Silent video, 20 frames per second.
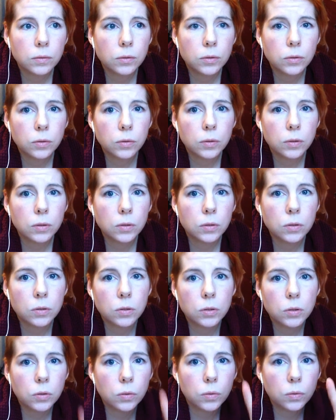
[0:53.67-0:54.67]
doing
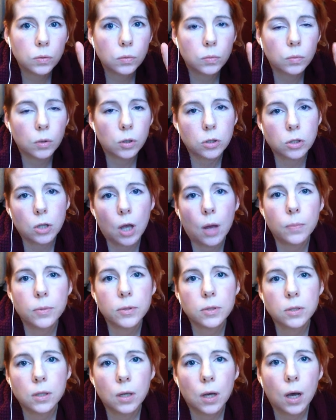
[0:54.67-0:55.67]
two
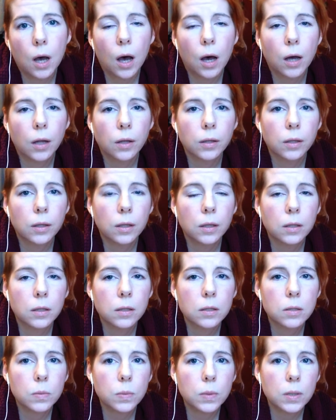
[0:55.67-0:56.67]
workshops on
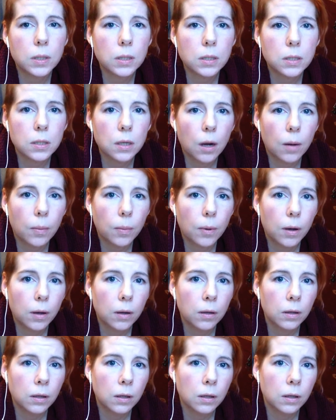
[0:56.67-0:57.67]
the Swedish LARP
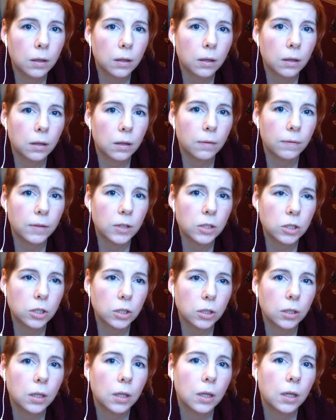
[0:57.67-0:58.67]
uh,
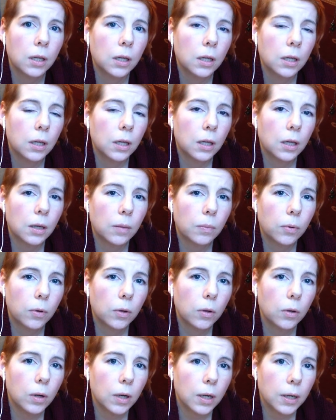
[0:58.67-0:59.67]
convention Eh,
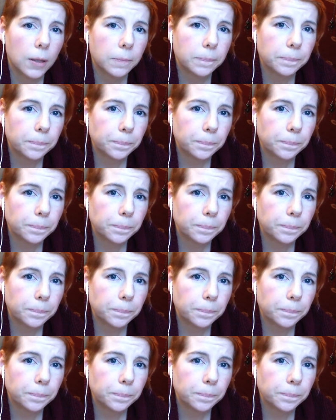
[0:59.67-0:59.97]
Prolog.